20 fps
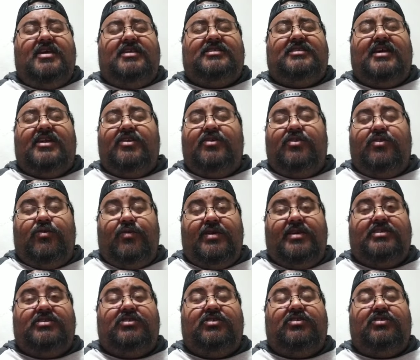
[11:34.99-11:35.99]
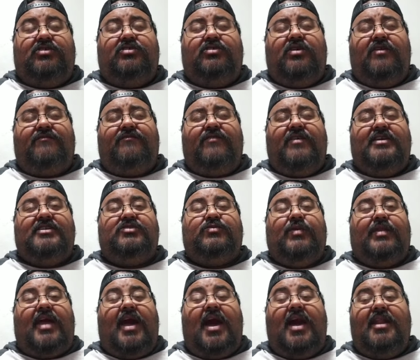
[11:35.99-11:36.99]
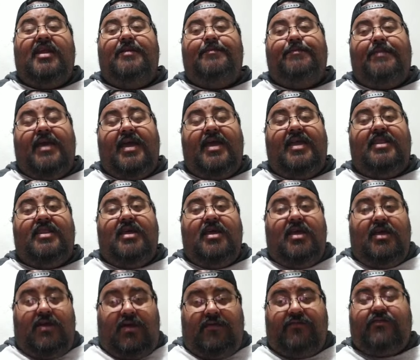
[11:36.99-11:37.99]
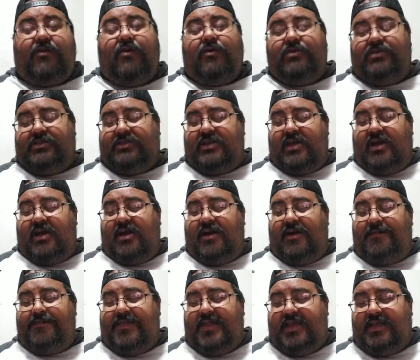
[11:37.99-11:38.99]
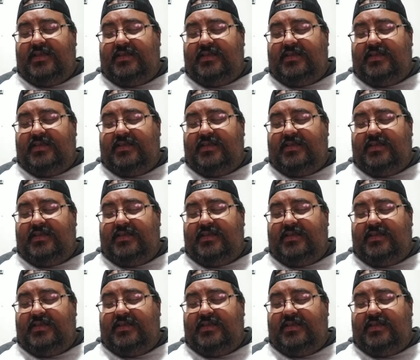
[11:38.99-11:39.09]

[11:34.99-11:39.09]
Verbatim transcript: Saori Anou is good friends with Hanab, and of course, um,